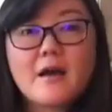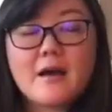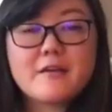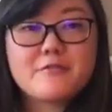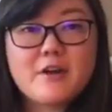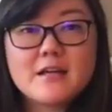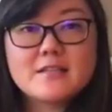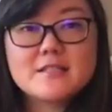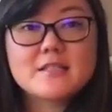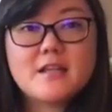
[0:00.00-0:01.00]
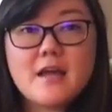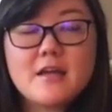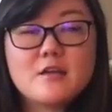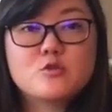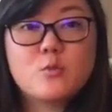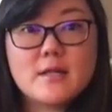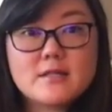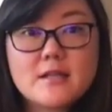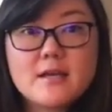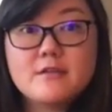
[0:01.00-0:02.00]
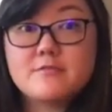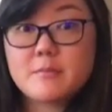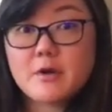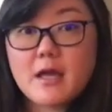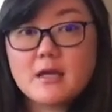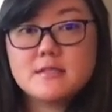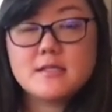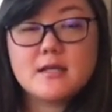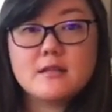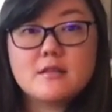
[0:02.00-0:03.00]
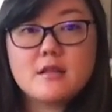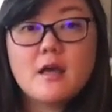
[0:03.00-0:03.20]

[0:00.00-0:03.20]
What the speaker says: Hi friends, today is Wednesday, November 18th,